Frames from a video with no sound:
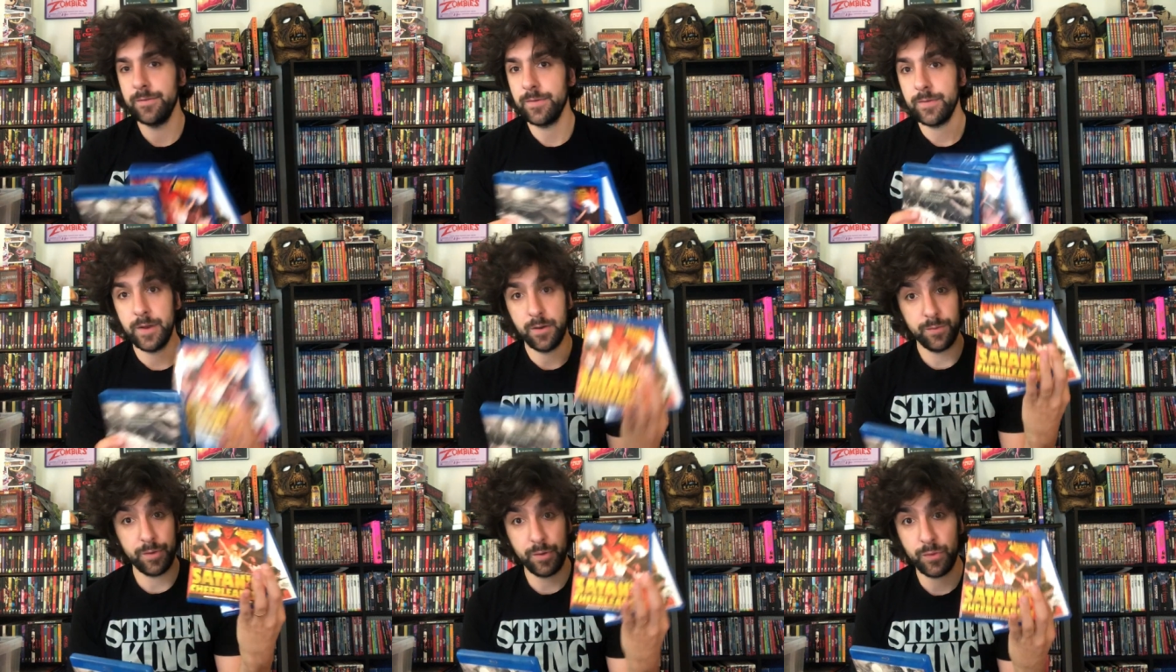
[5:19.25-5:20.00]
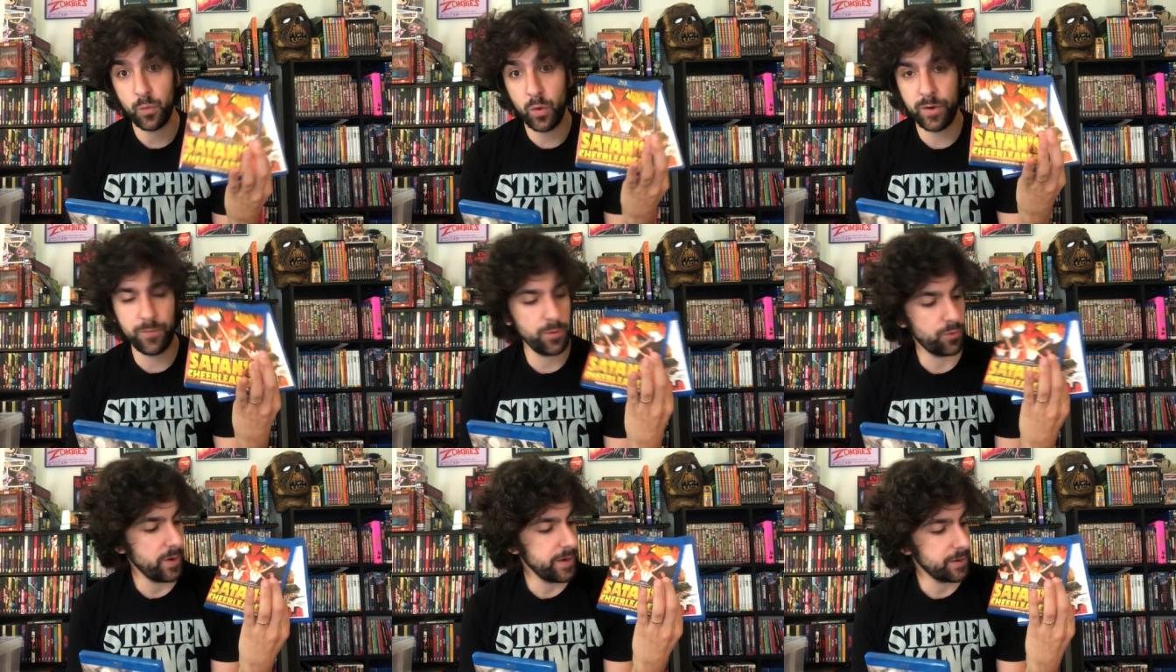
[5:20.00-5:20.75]
you know, the, the wonderful
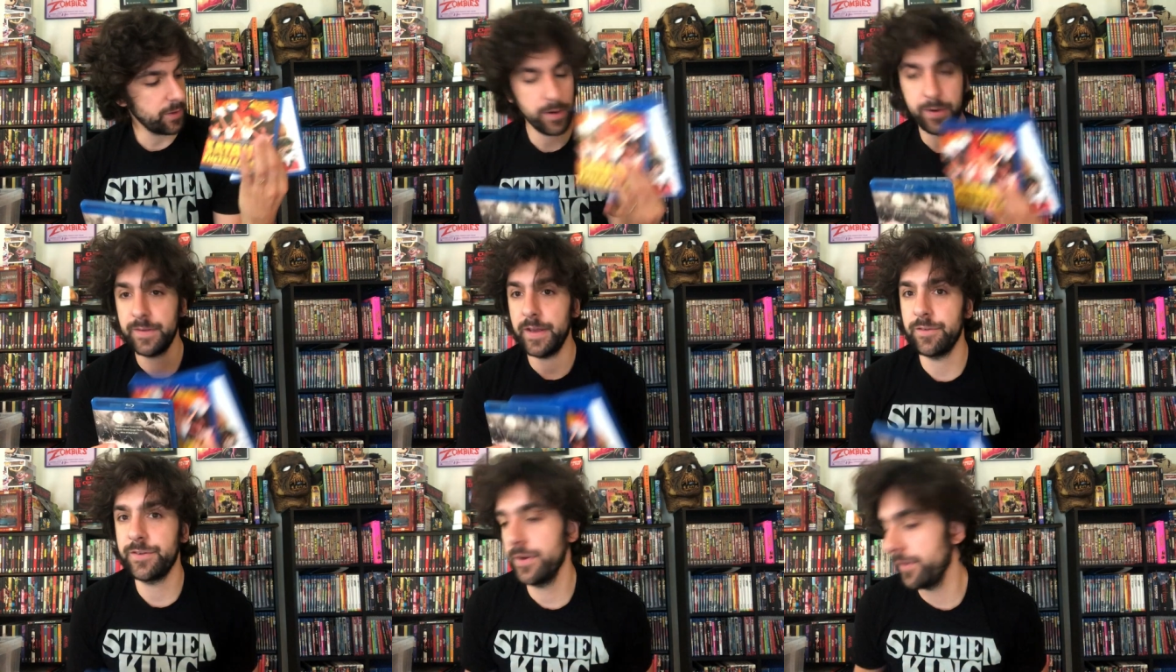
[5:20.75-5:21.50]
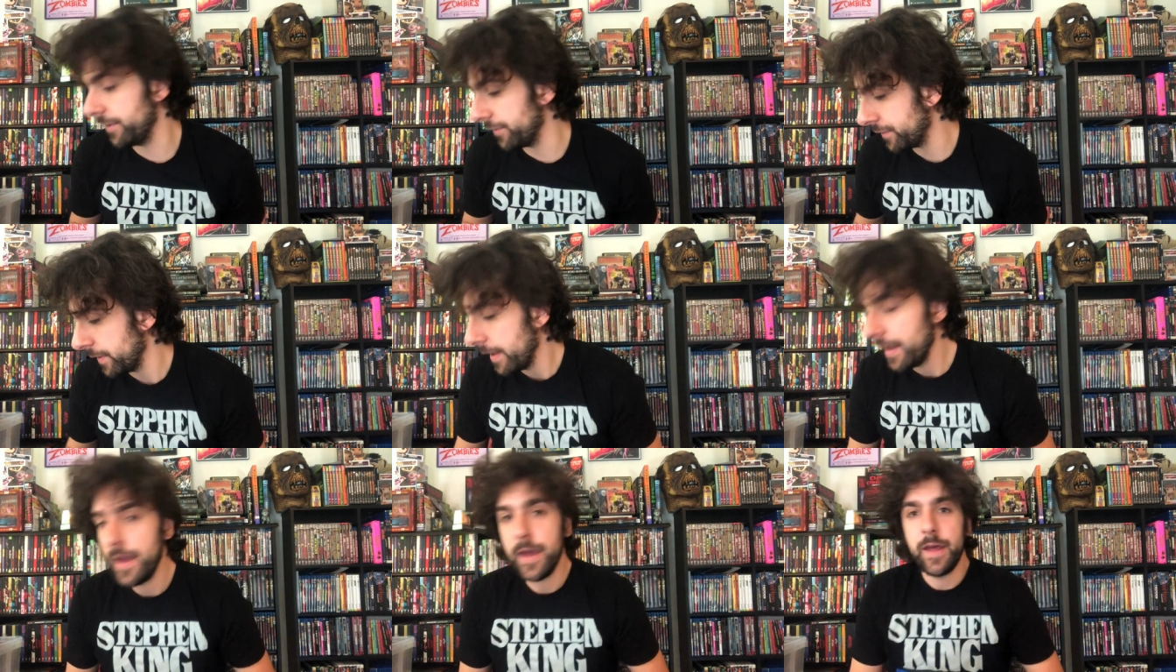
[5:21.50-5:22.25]
Greydon Clark, Satan's Cheerleaders.
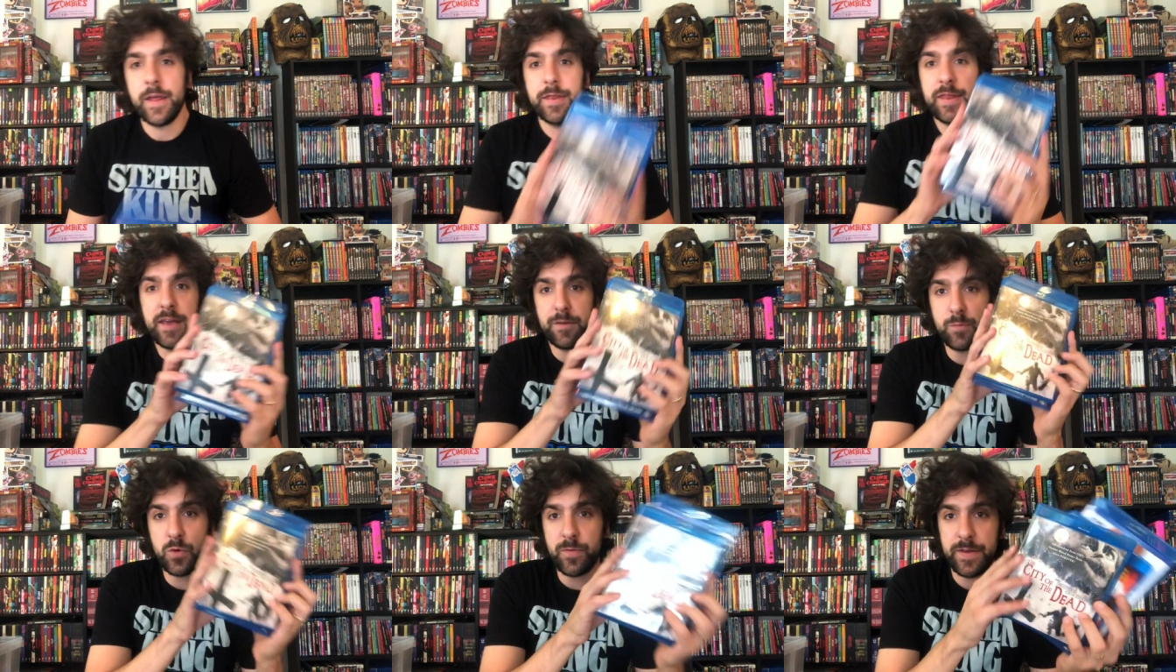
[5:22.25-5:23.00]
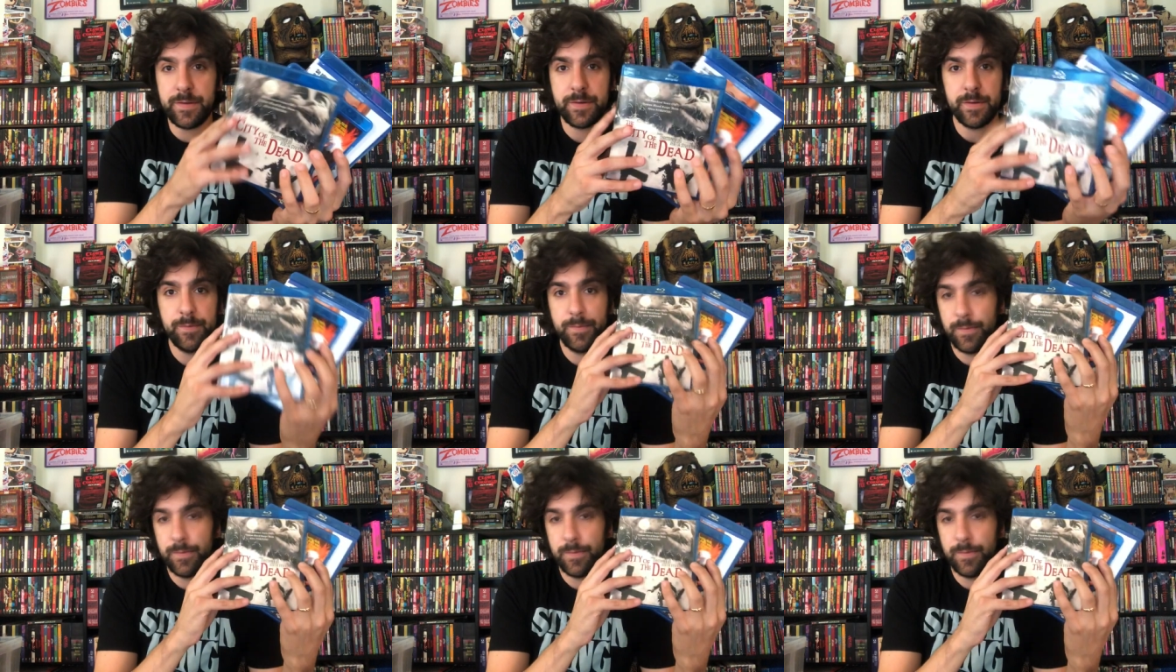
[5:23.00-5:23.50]
These movies